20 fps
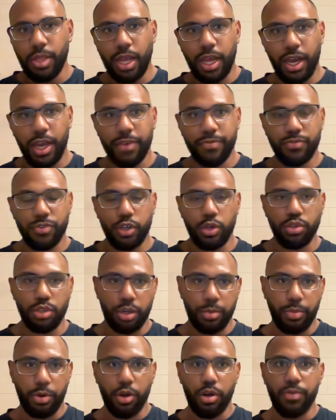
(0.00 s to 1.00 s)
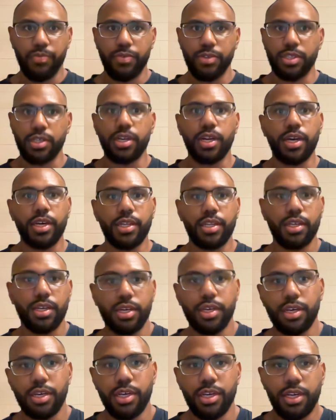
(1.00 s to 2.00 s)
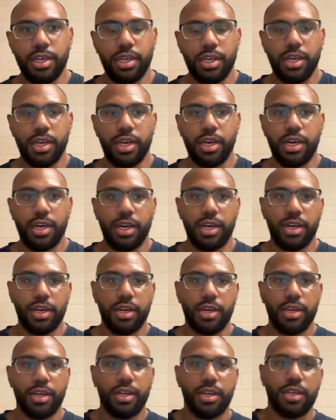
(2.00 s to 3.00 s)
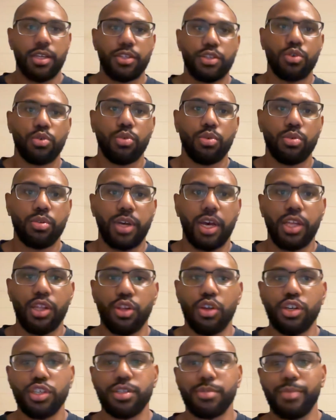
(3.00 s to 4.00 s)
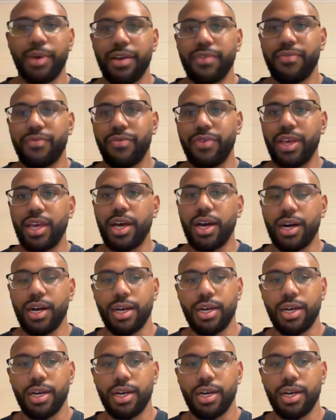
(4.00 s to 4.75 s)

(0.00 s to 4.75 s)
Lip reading: I've chosen a poem for tonight. It's called "I Lost My Fear."